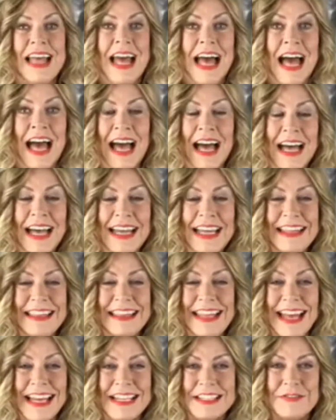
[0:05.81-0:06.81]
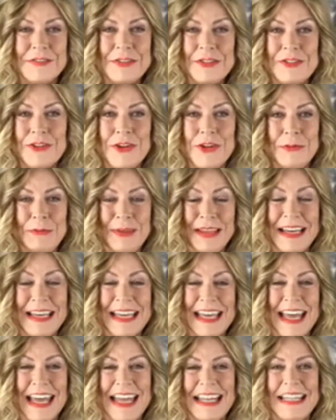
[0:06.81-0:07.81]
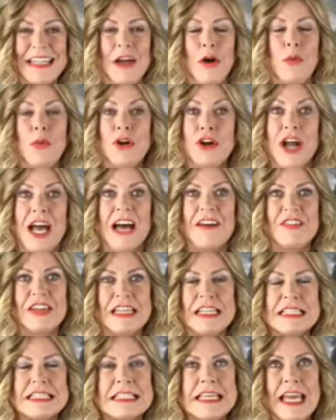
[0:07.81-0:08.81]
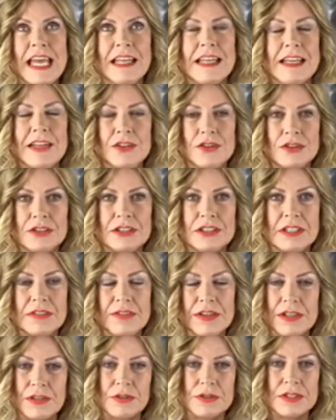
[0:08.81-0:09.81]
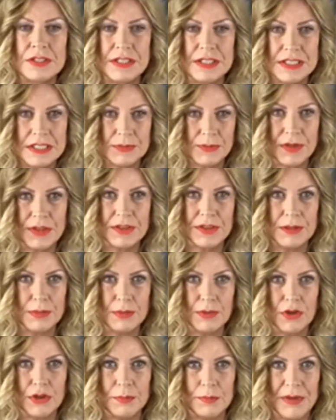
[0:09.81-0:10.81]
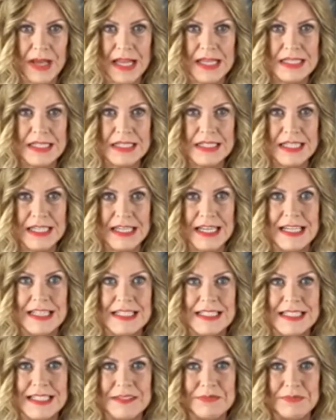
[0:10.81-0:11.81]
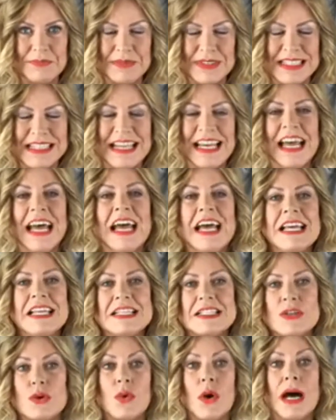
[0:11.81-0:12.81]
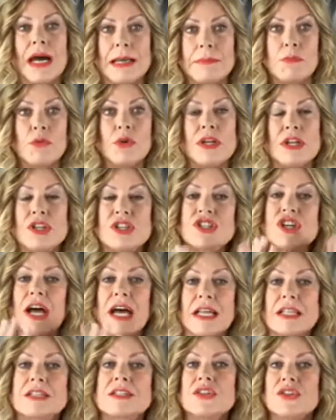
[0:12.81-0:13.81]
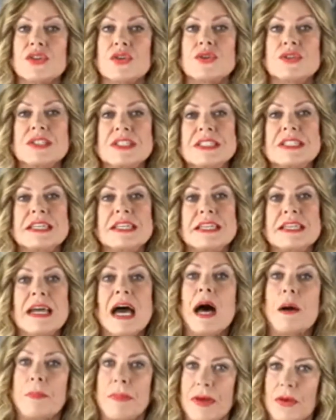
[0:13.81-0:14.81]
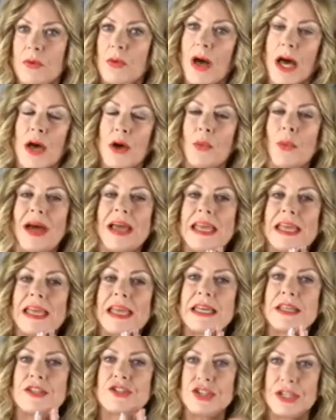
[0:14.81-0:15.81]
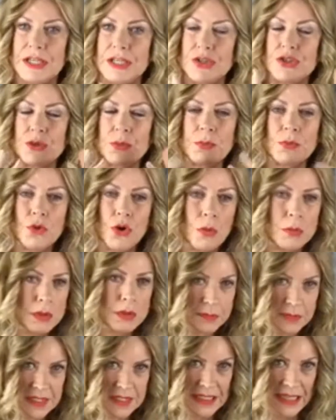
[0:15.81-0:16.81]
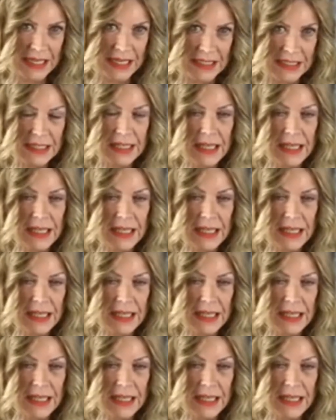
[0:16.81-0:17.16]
Hi, thanks for joining me again. We're having technical difficulties with the broadband today, it seems. So I'm going to chat to you today about how I can change your problem skin.